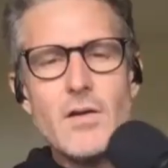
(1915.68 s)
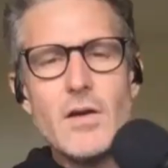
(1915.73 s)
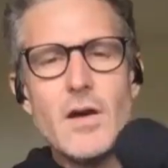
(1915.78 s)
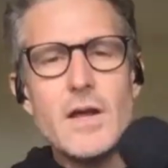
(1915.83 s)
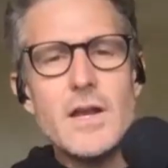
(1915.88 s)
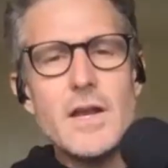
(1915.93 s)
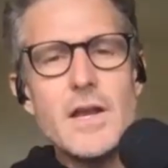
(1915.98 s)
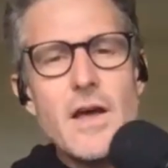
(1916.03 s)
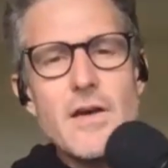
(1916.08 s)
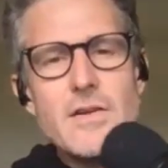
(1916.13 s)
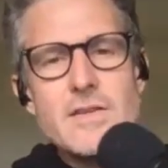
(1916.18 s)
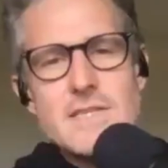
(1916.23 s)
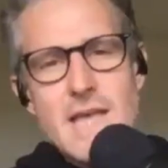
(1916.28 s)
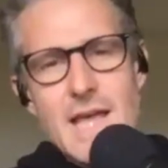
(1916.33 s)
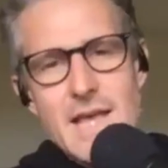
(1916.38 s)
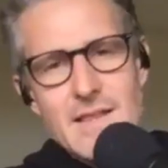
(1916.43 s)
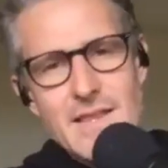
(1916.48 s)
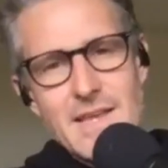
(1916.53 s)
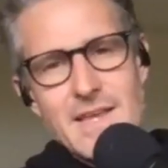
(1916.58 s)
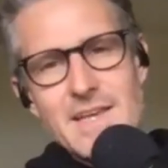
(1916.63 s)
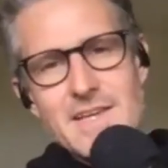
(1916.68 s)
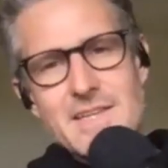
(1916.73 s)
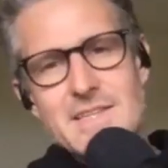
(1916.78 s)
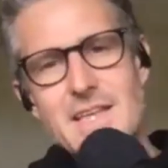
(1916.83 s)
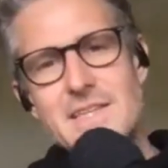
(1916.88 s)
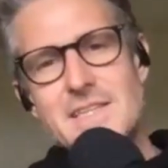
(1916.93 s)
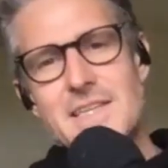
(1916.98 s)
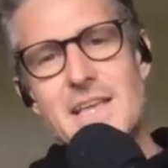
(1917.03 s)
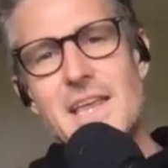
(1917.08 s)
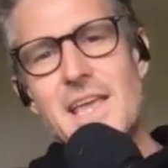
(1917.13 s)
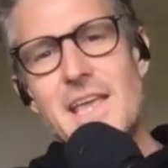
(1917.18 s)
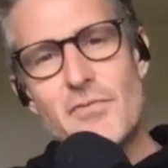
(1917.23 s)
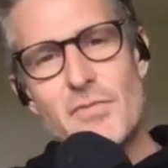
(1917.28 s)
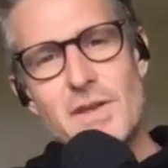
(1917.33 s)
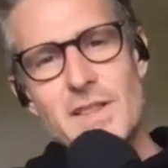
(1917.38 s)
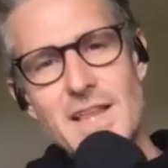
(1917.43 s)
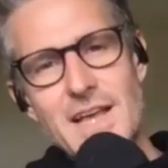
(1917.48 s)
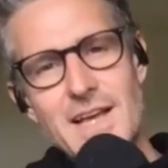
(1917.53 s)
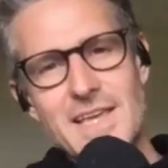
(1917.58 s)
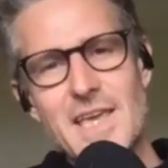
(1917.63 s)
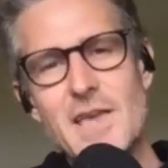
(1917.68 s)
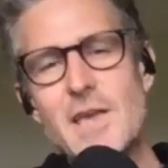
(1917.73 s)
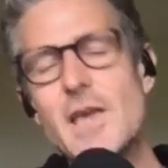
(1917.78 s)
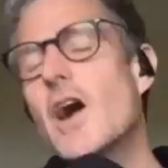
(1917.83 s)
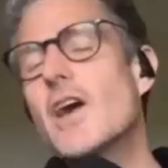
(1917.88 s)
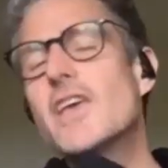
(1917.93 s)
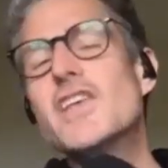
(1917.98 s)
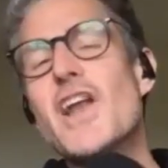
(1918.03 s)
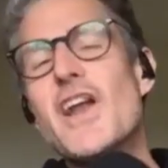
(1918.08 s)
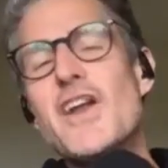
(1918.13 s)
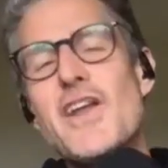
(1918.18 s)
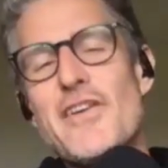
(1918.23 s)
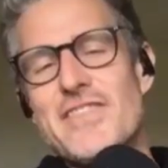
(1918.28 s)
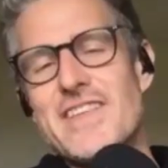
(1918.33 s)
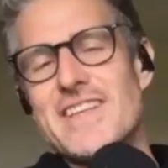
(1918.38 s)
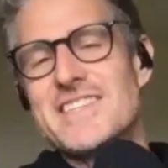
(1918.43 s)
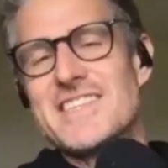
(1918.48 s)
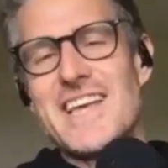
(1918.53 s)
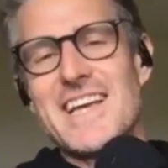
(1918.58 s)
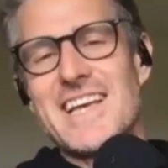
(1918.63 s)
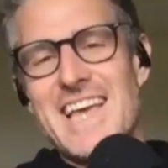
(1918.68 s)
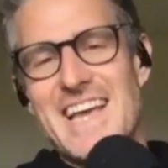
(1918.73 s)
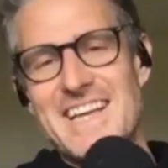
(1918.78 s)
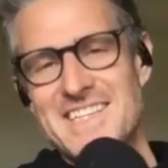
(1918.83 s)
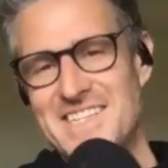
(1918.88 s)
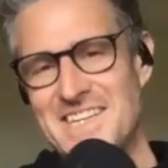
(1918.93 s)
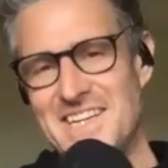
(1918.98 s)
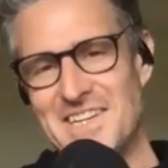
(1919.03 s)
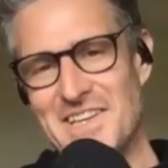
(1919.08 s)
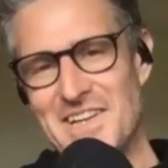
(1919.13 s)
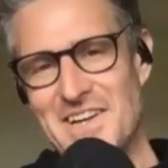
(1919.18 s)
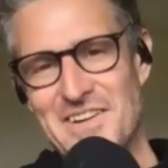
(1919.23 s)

like, I don't know, sadly, because they said if we're lucky. Oh, you don't know if that's like. We don't know if it's,